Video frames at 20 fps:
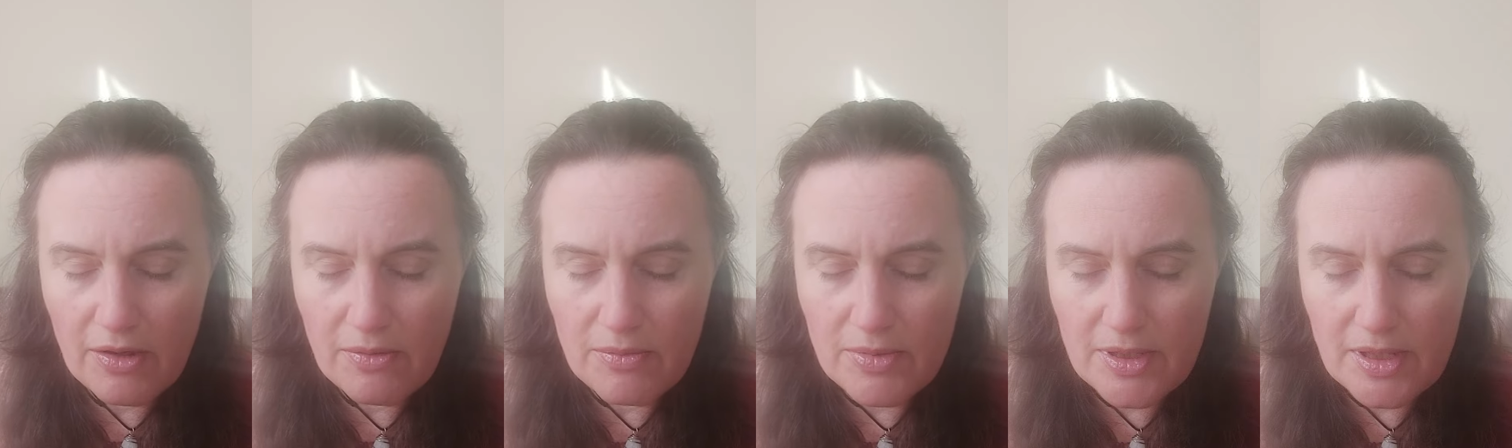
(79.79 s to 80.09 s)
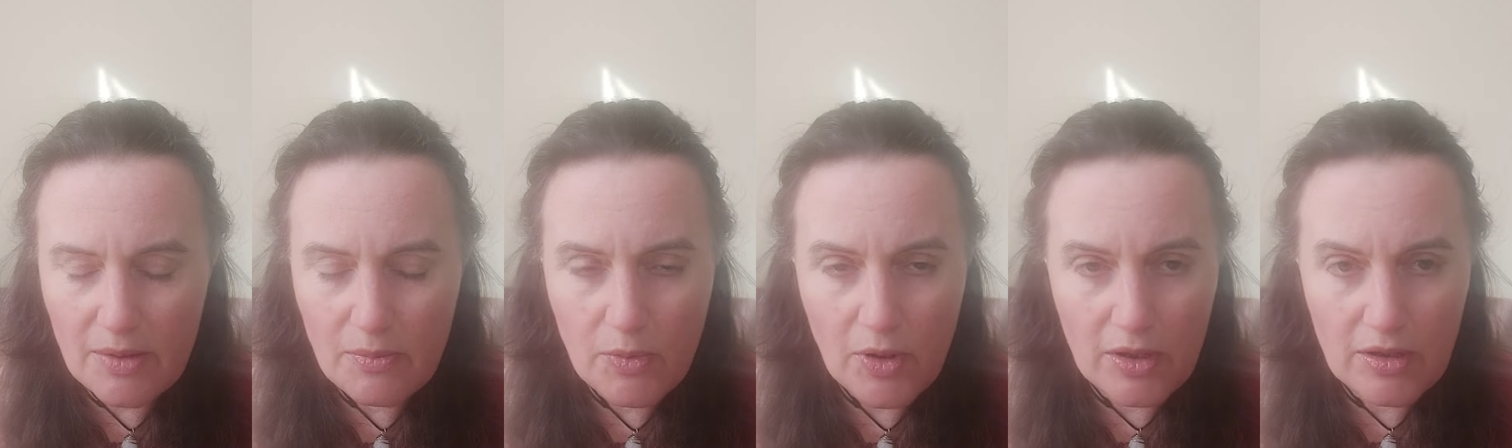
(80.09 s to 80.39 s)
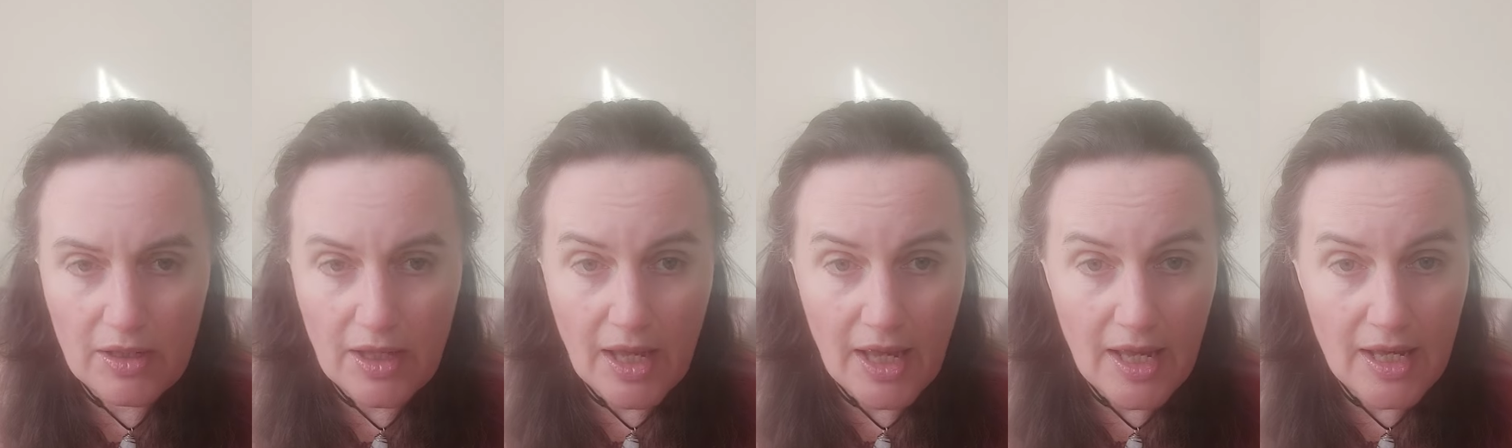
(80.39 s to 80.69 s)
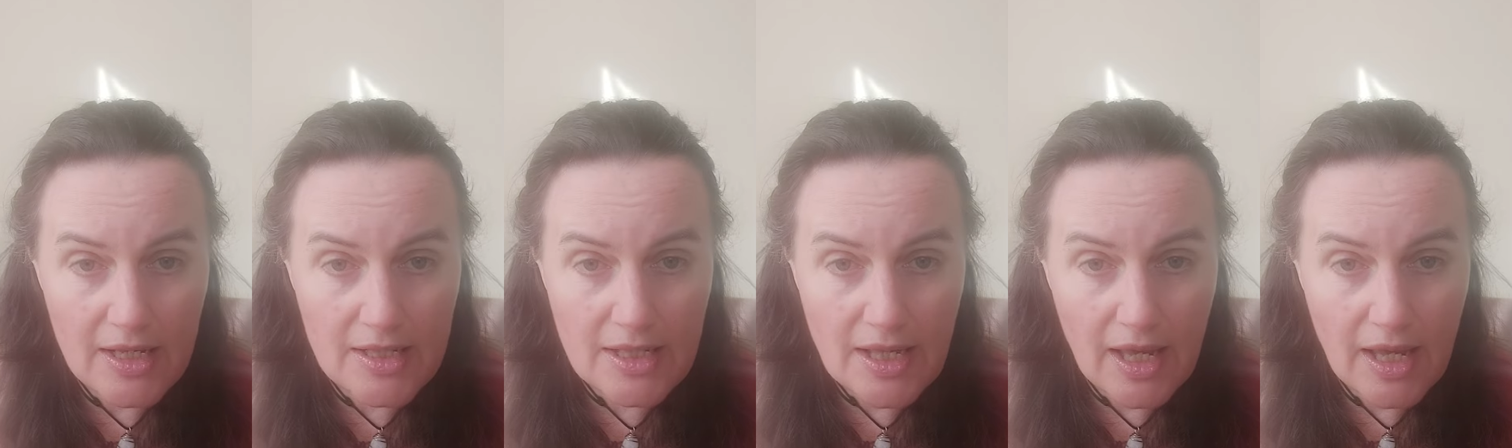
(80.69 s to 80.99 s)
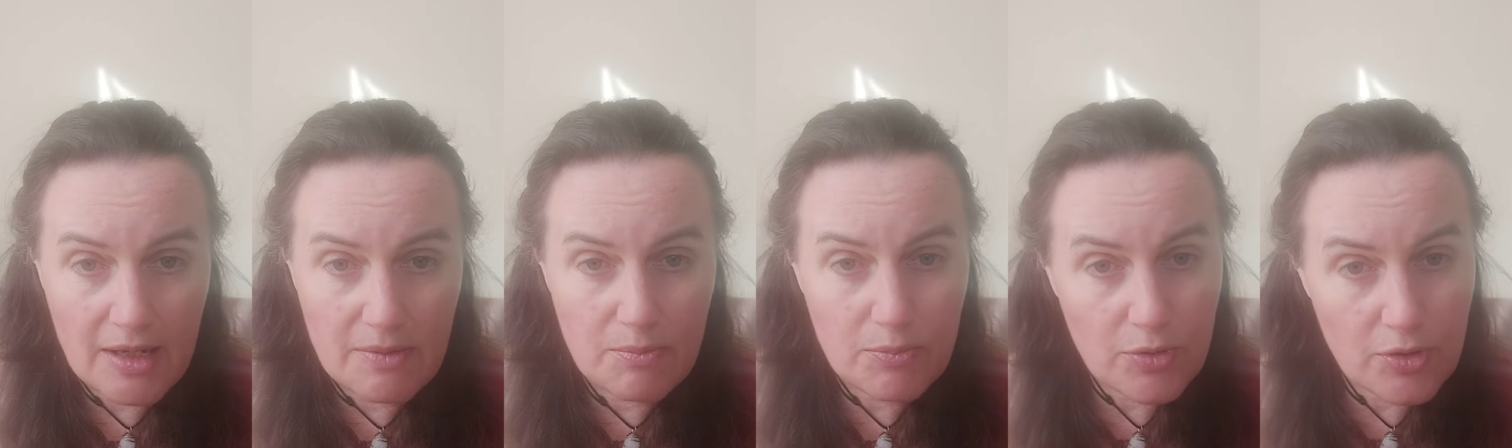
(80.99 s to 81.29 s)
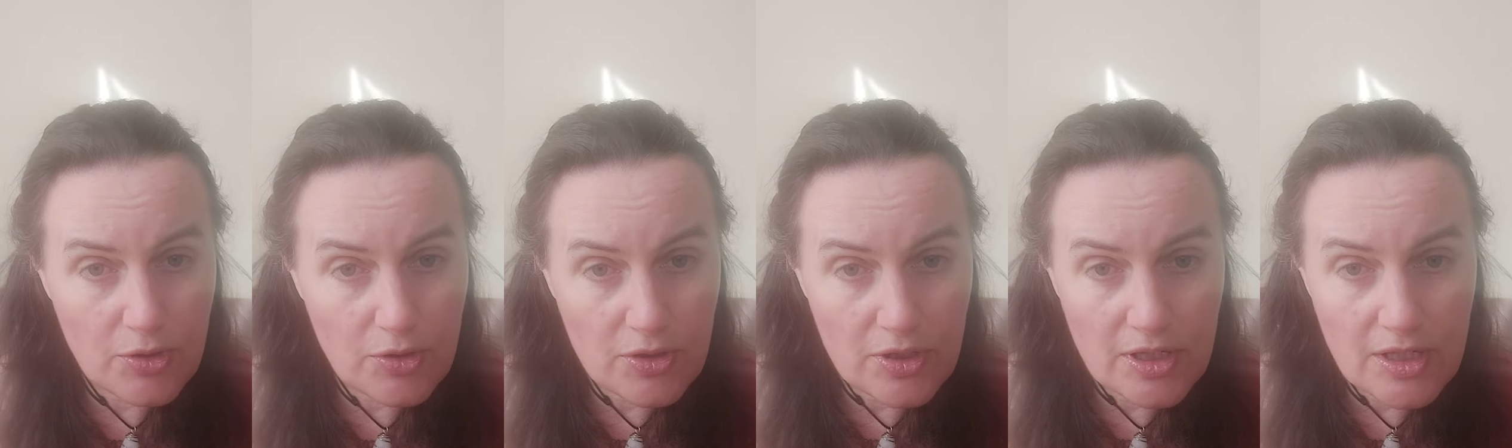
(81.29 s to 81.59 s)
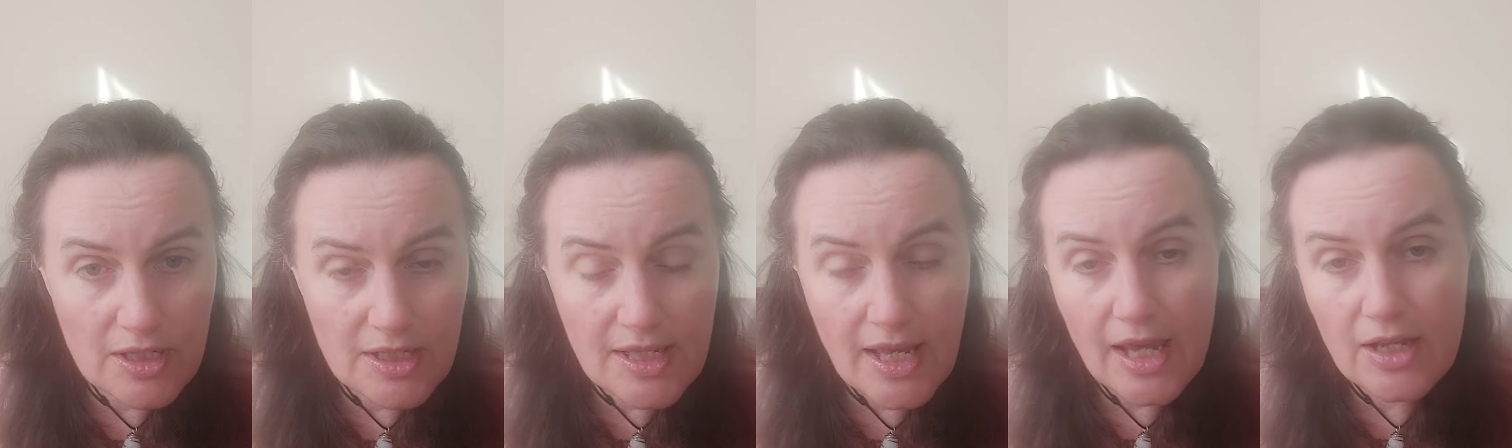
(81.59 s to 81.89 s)
someone that has had
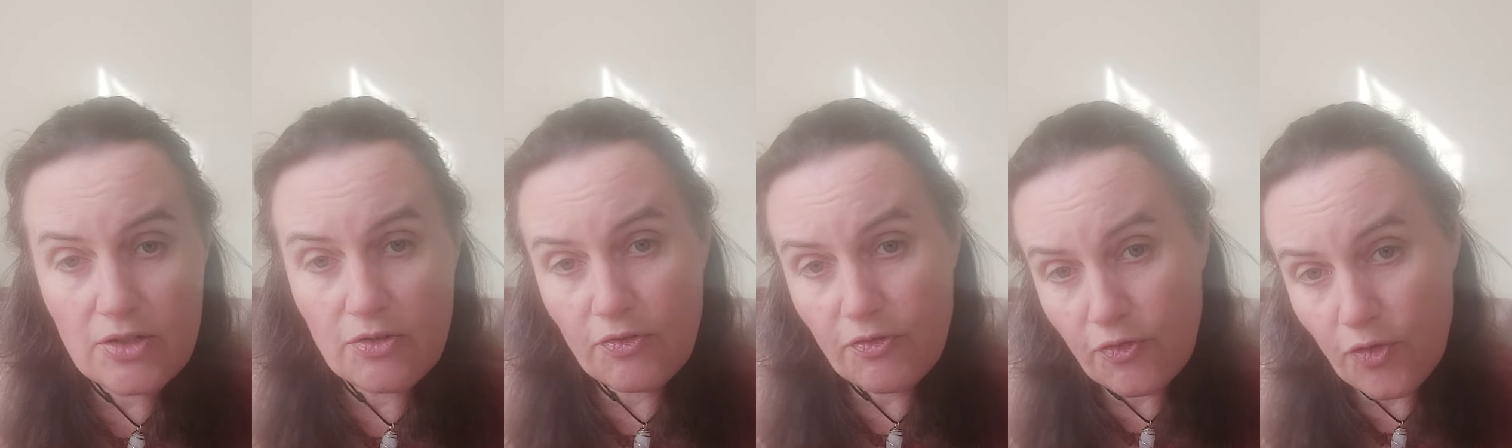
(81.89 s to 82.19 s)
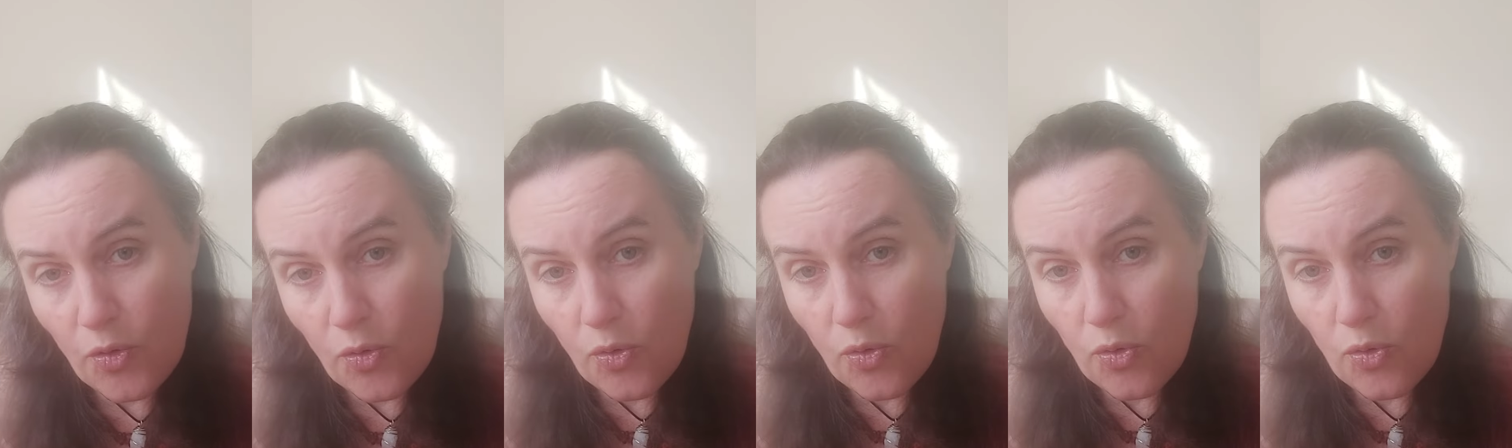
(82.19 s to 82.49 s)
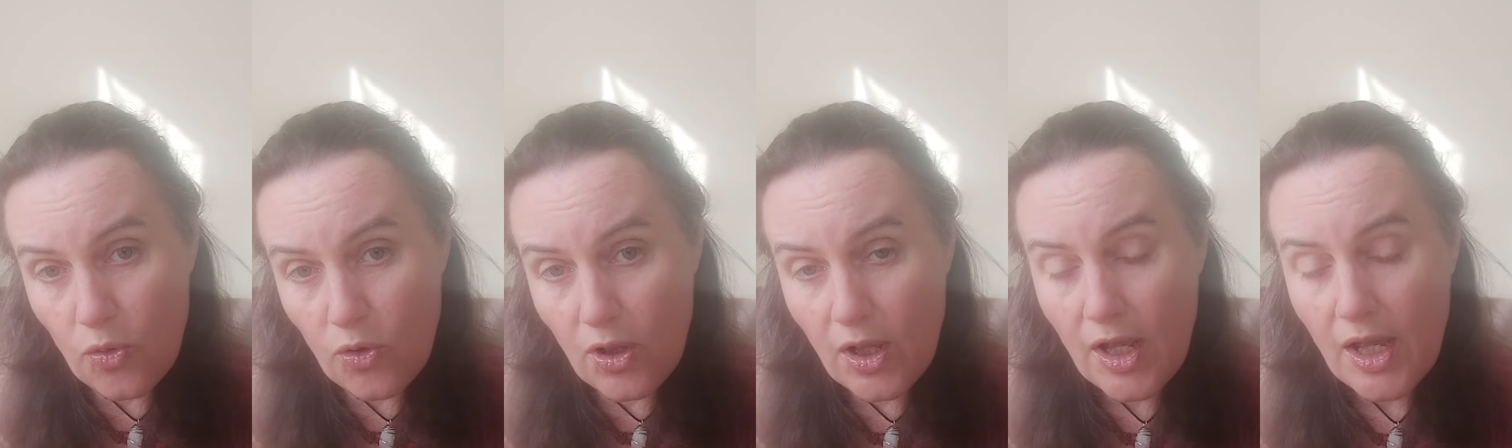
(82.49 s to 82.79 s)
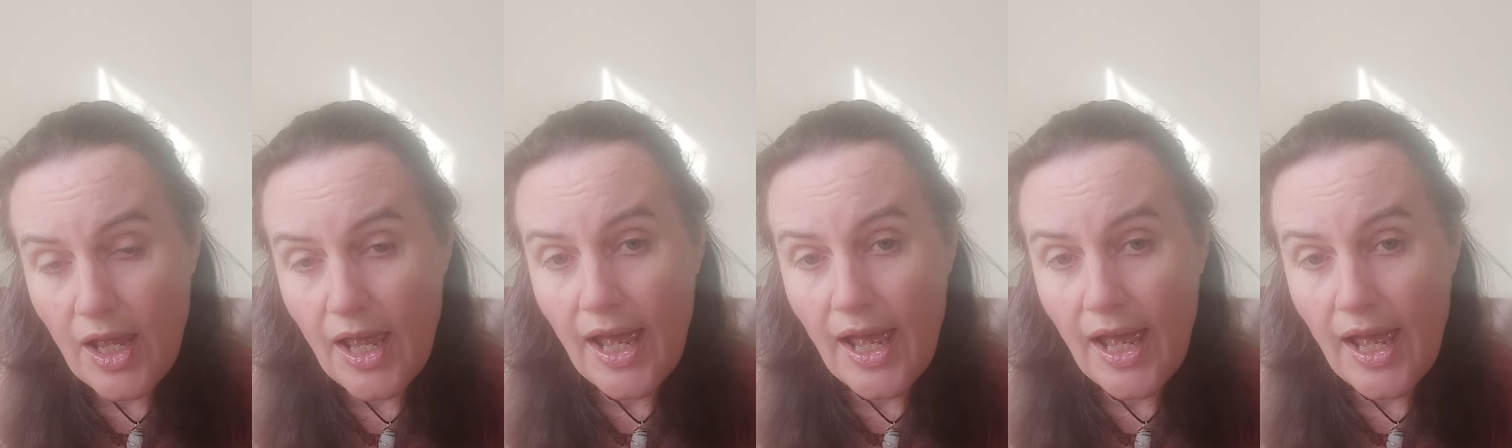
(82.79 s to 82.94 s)
bruises, had a fall,